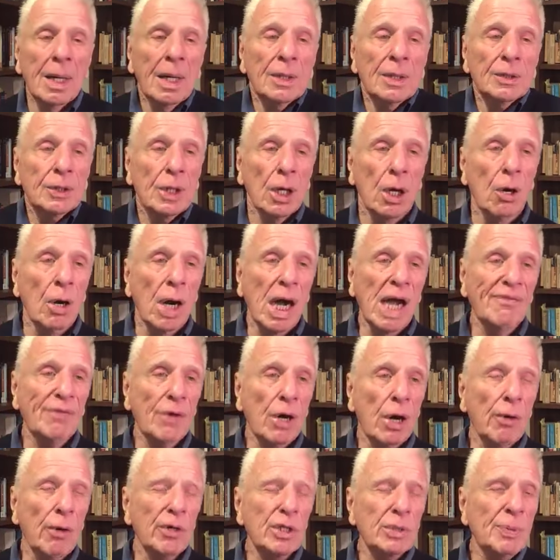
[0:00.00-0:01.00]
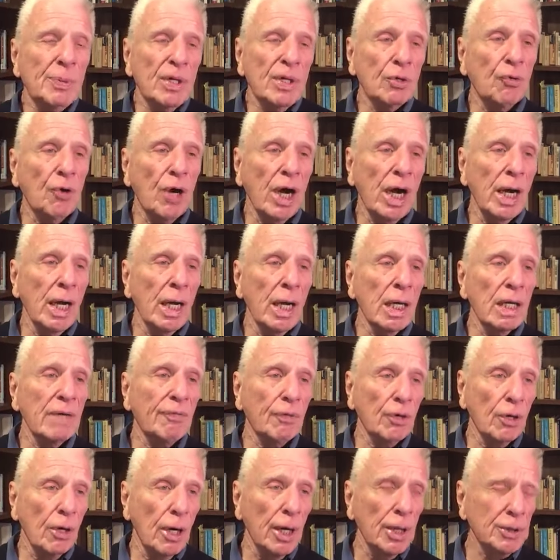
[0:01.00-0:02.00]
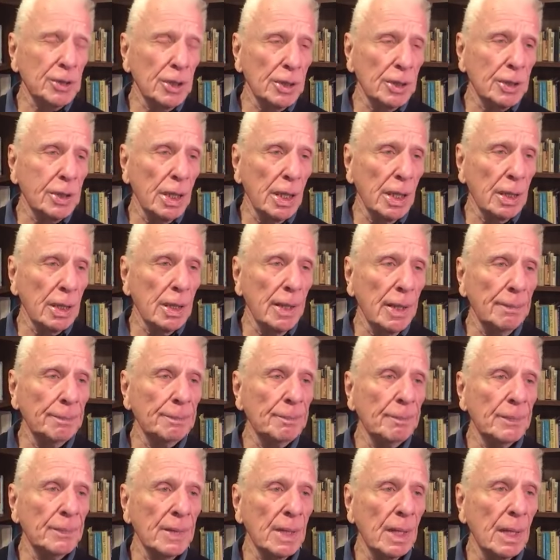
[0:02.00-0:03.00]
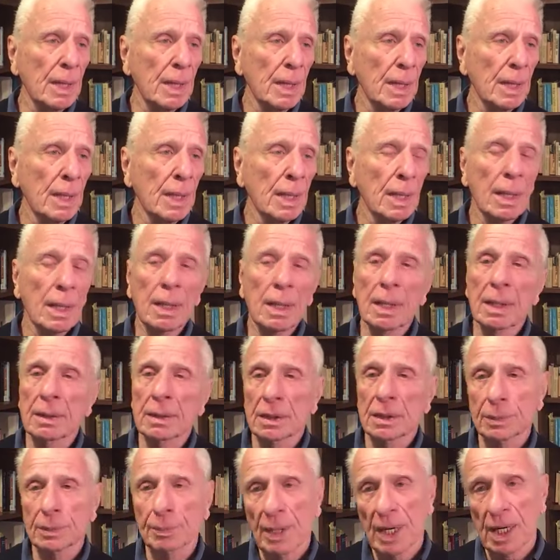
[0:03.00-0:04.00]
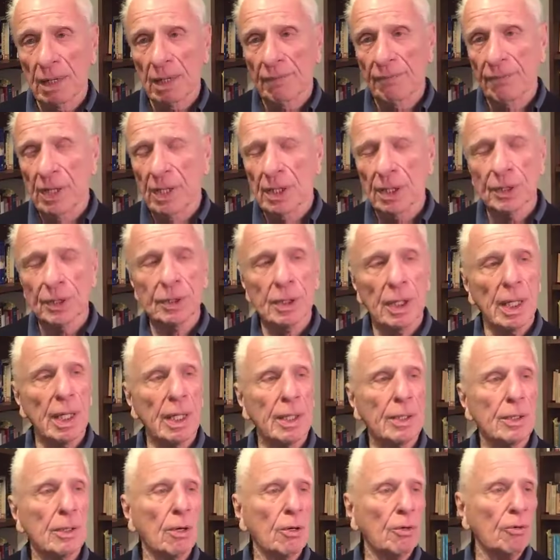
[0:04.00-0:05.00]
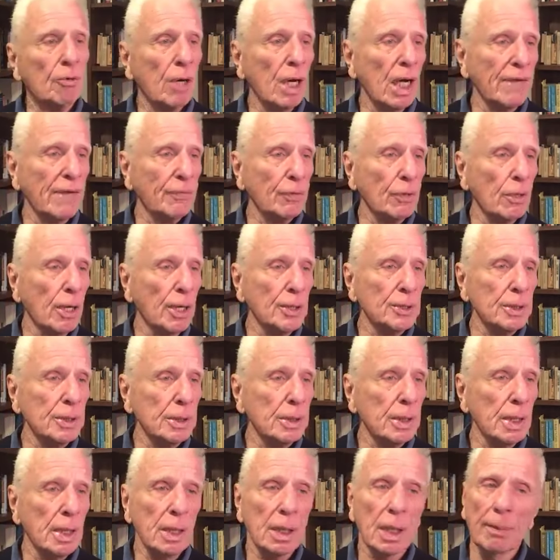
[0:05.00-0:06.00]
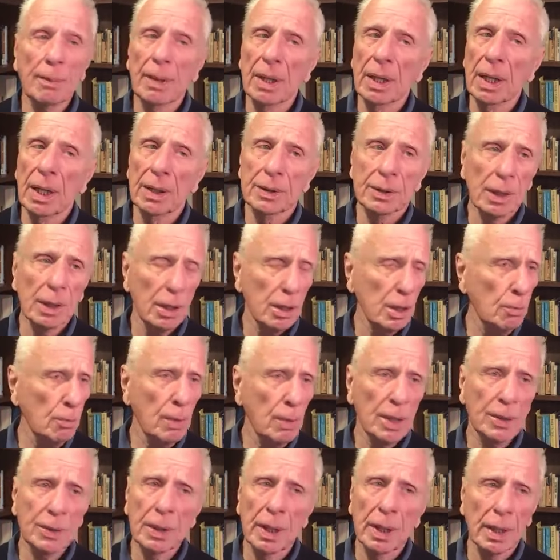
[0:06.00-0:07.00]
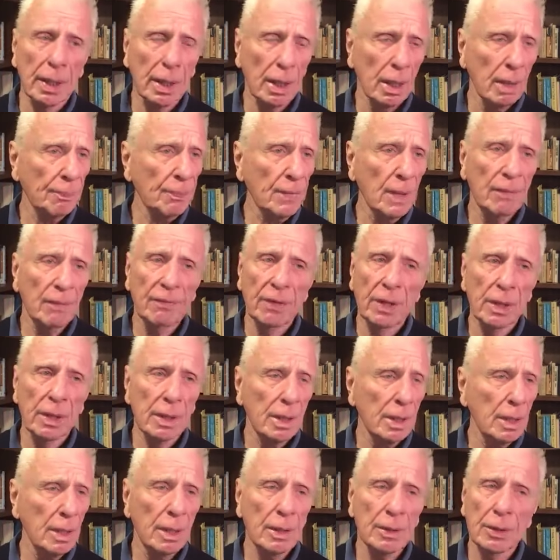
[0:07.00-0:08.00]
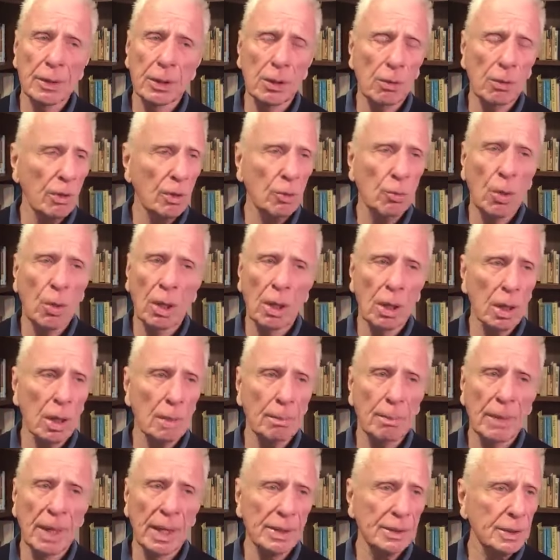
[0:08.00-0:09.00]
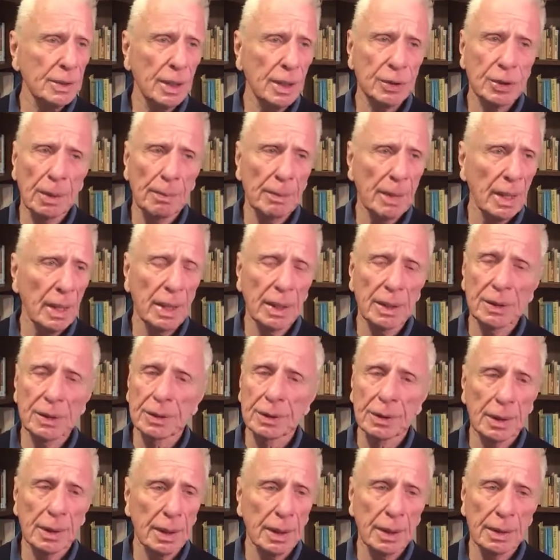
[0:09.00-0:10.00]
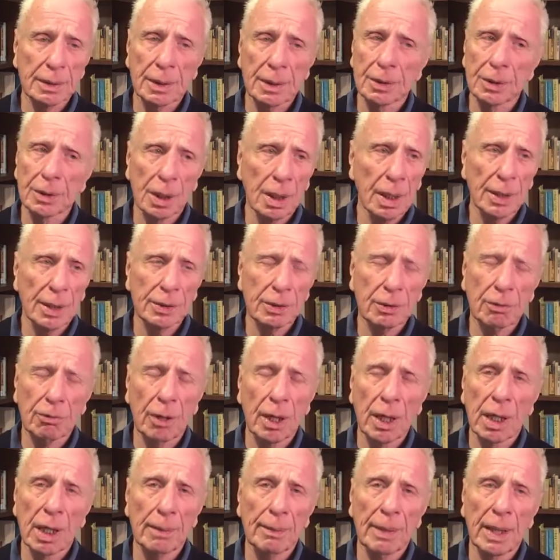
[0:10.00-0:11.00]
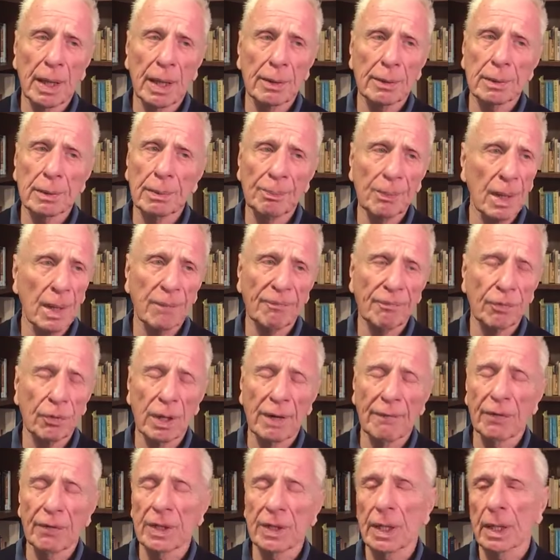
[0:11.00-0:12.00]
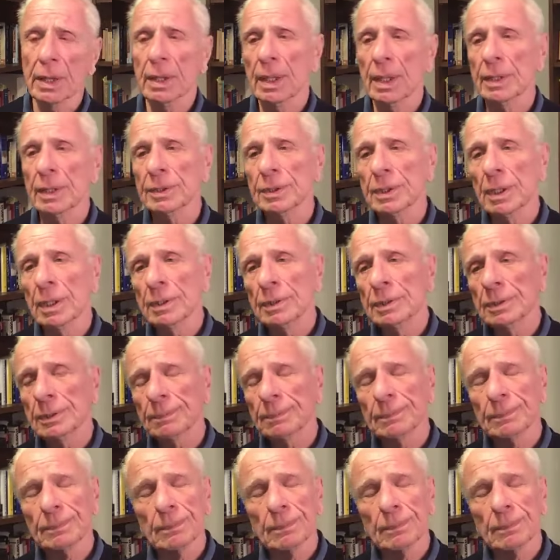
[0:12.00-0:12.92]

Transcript: So I've always been crying for Argentina, despite Evita saying, don't cry for Argentina. But I'll tell you one thing, Evita, you and Juan made such a mess that there's a lot to cry about for every decade since.